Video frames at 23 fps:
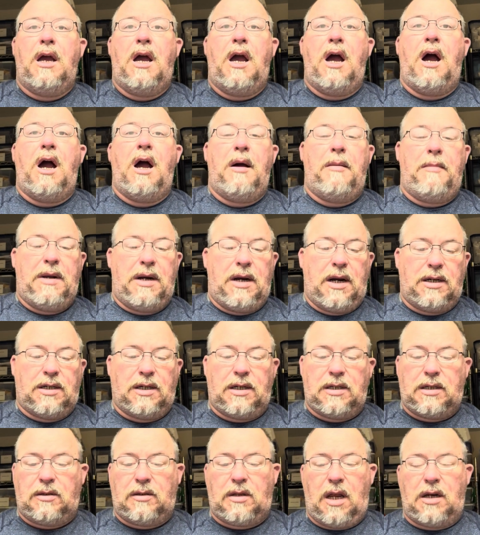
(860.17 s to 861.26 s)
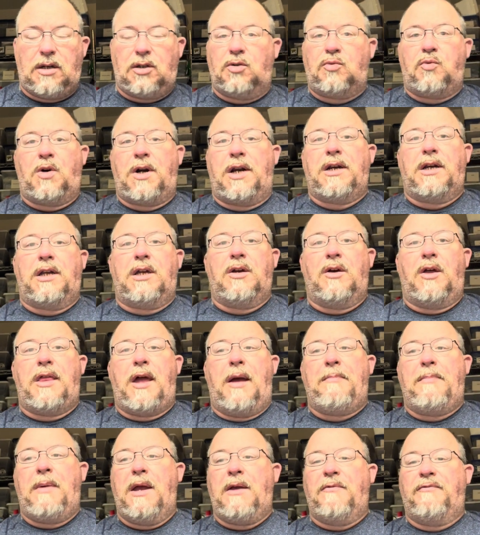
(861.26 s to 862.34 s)
and they just wanted to kill
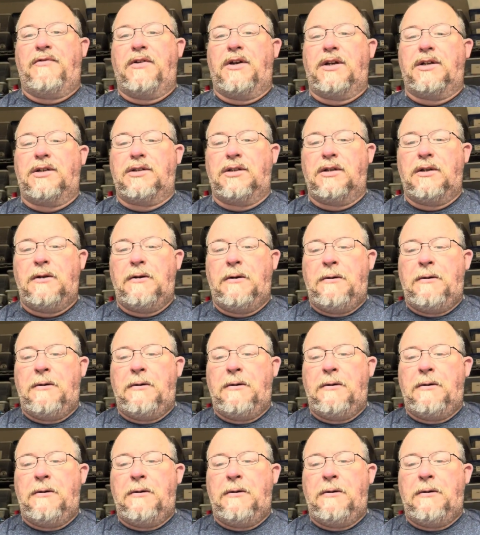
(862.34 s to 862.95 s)
that bait fish.